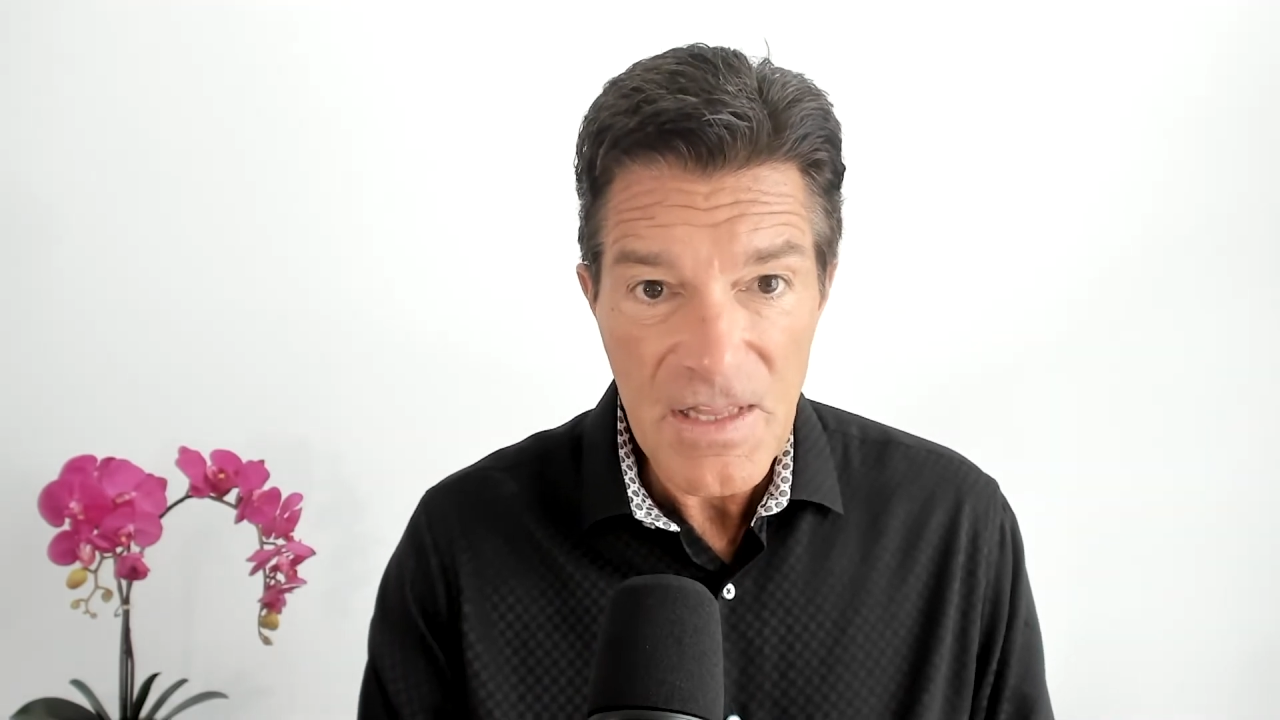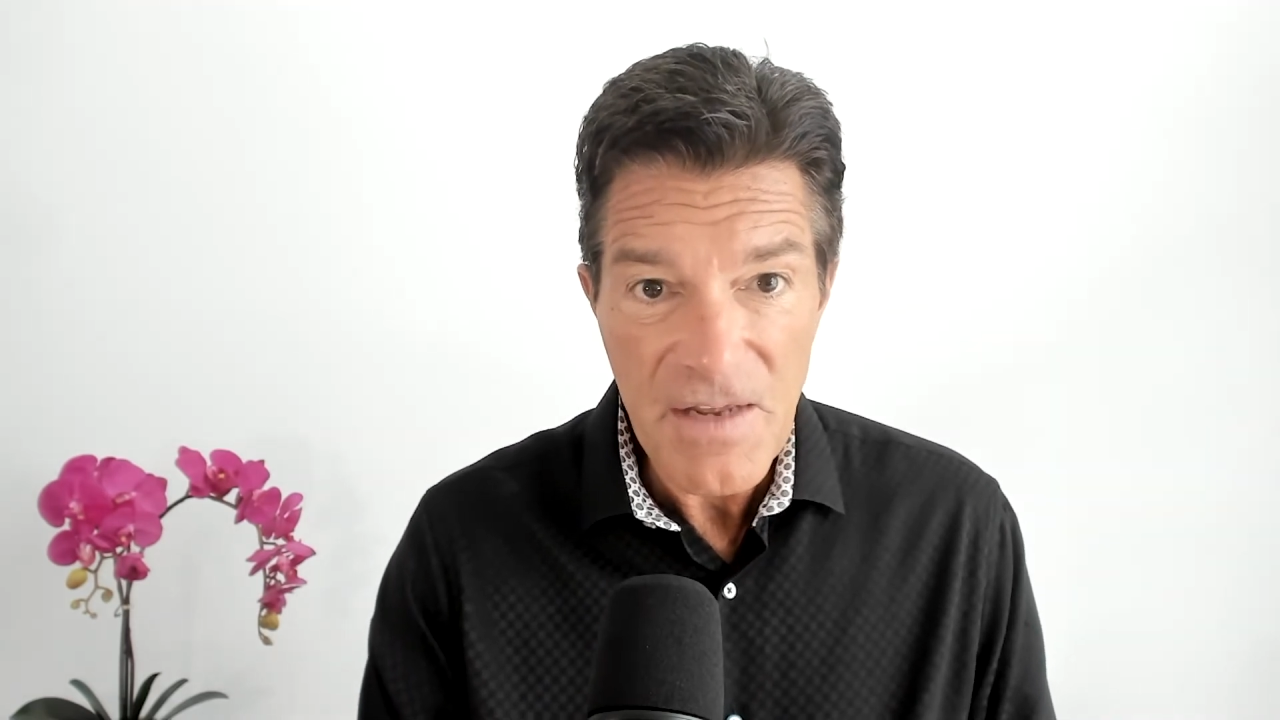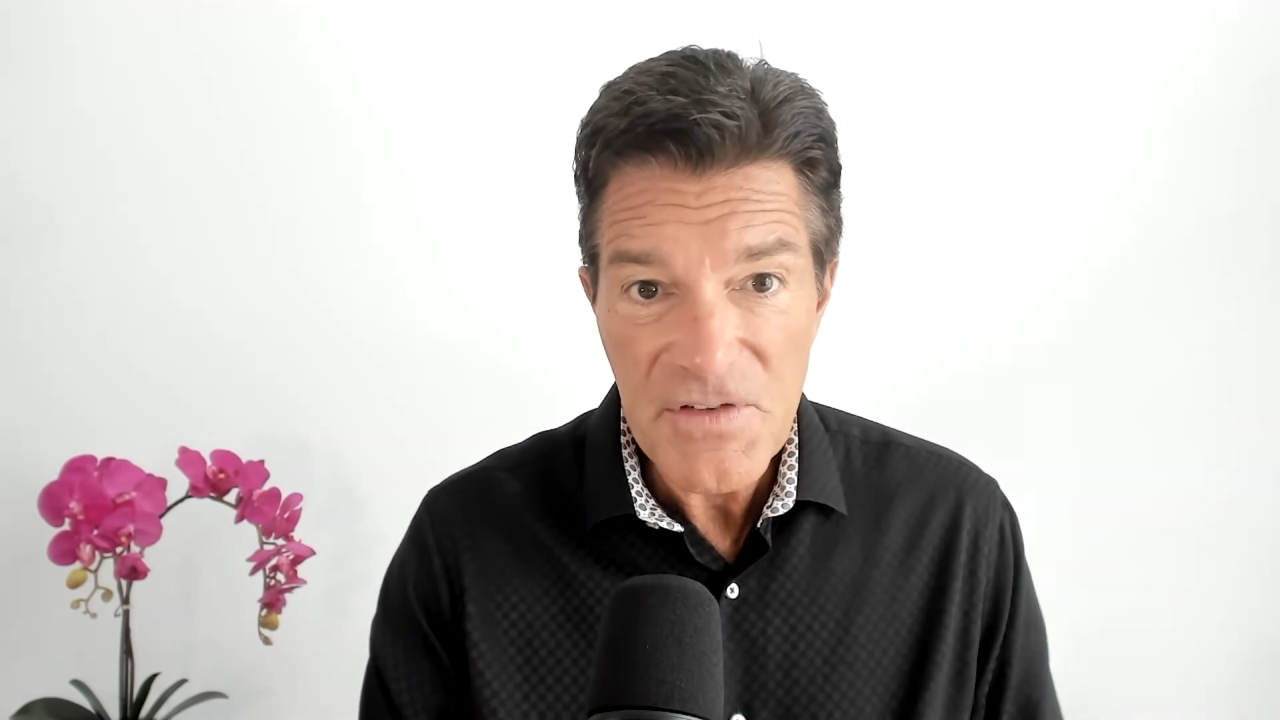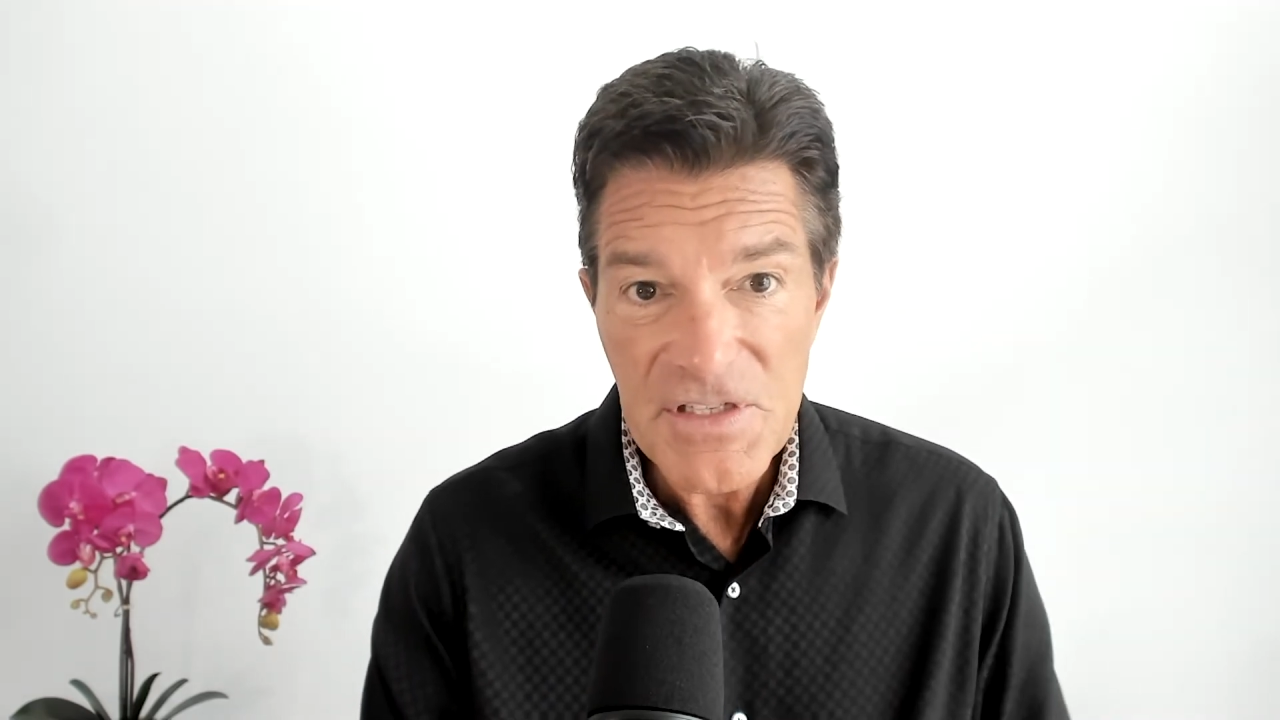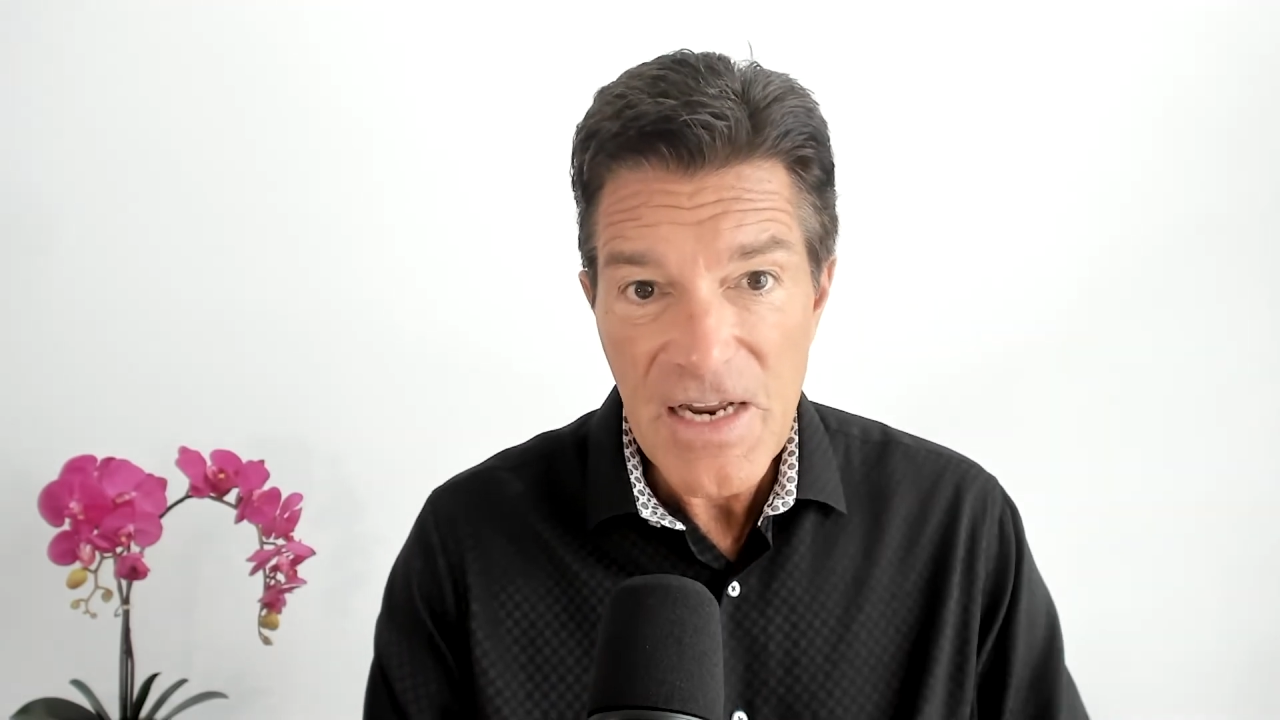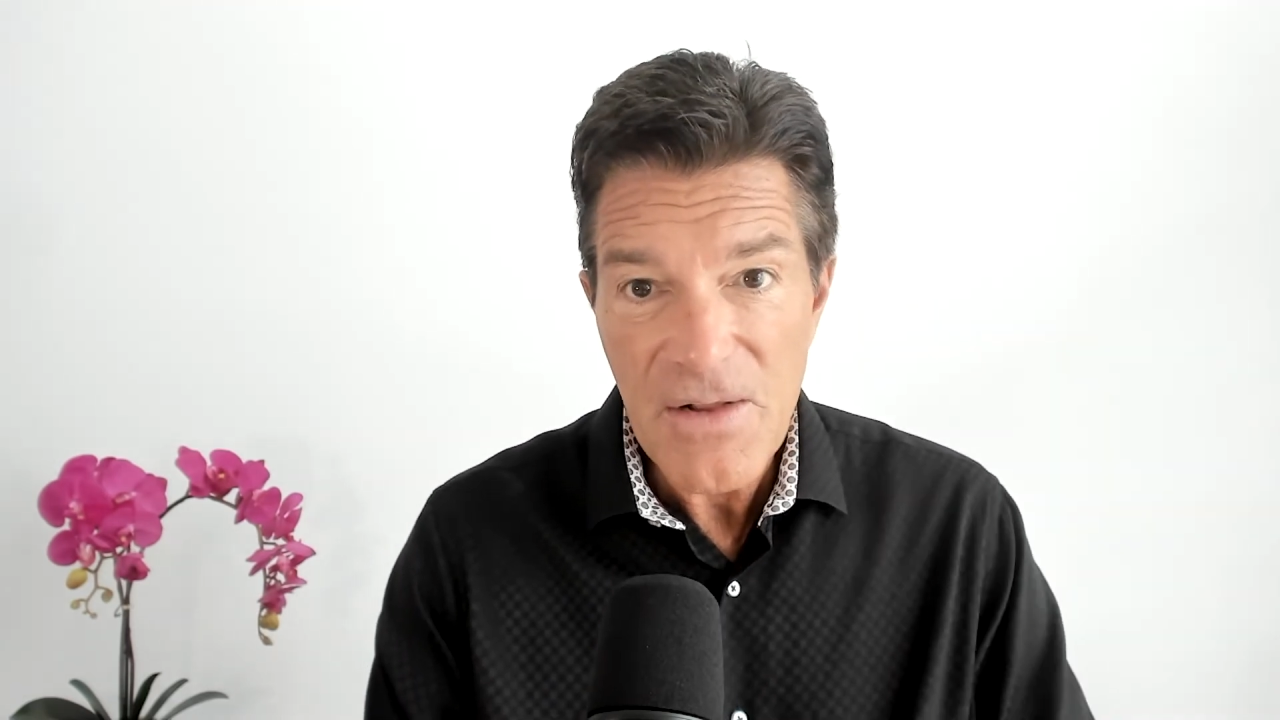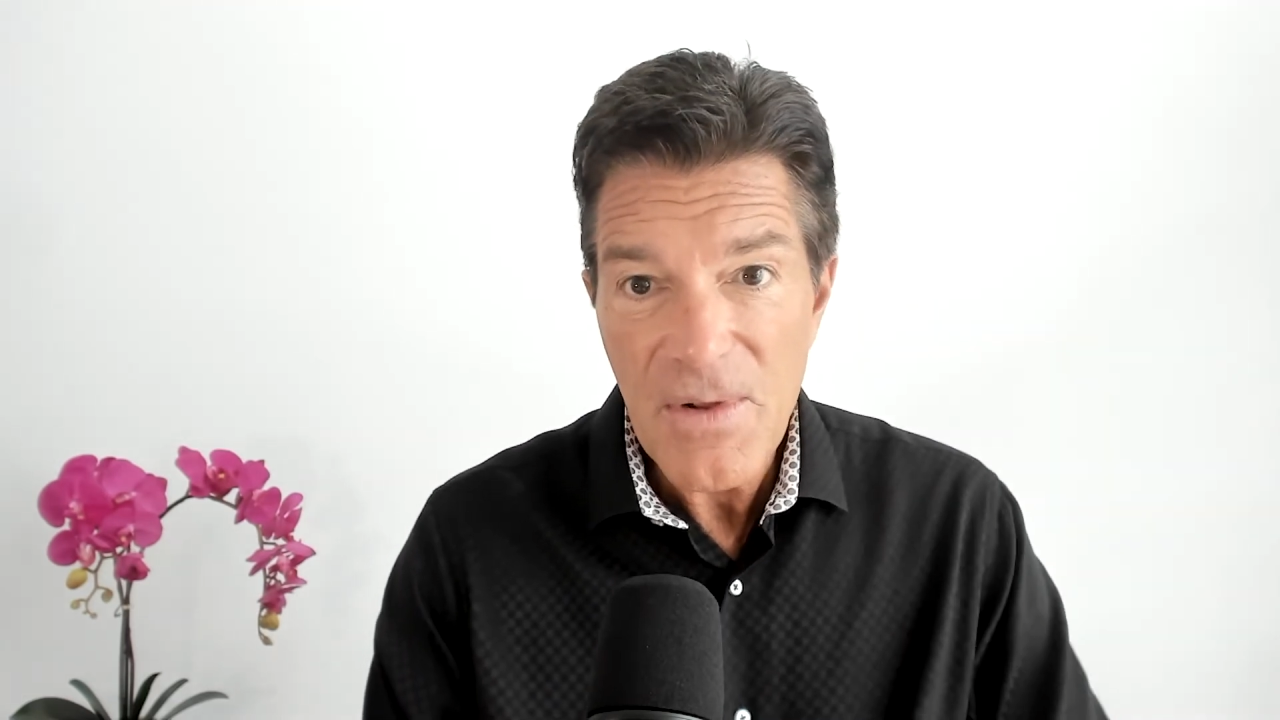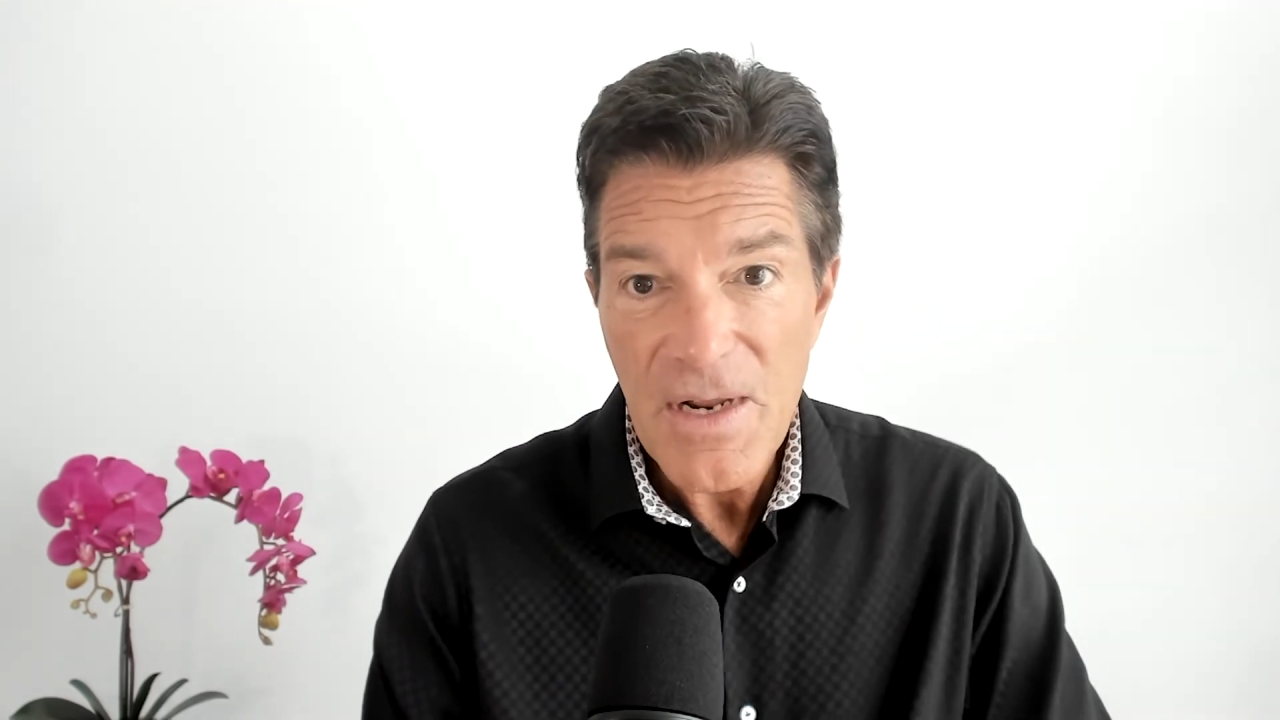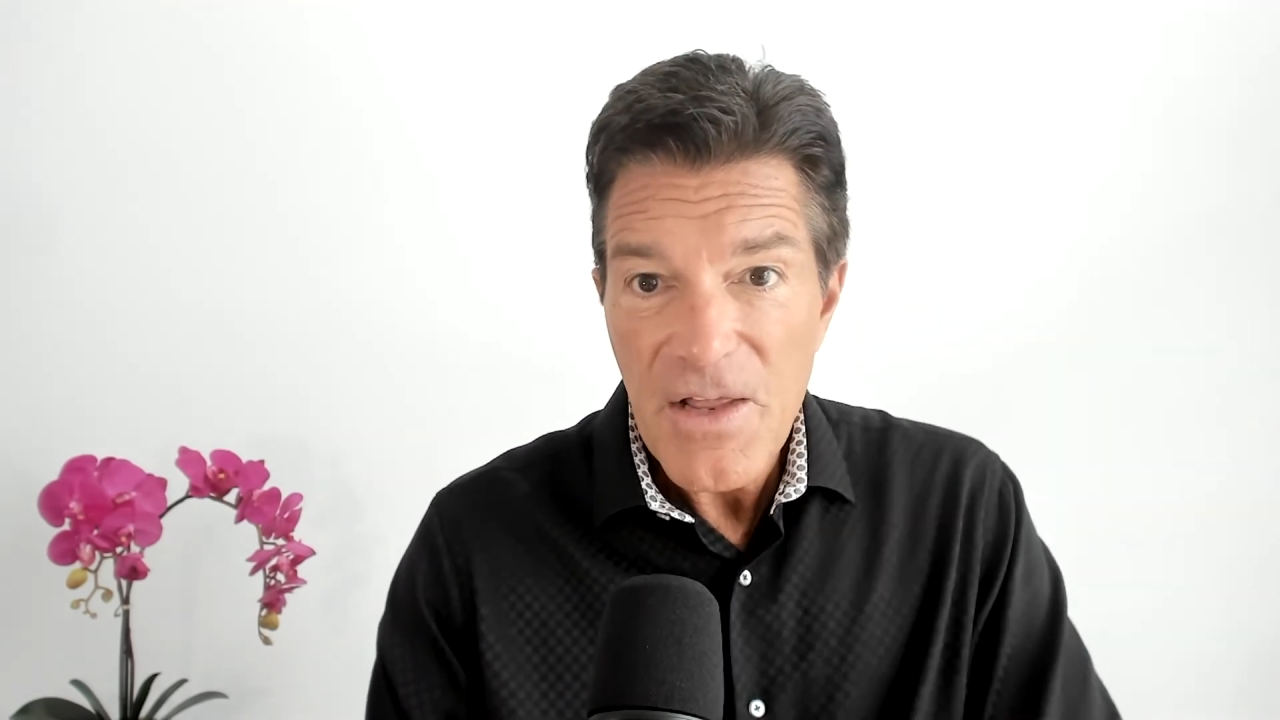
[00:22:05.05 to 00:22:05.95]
lifestyle.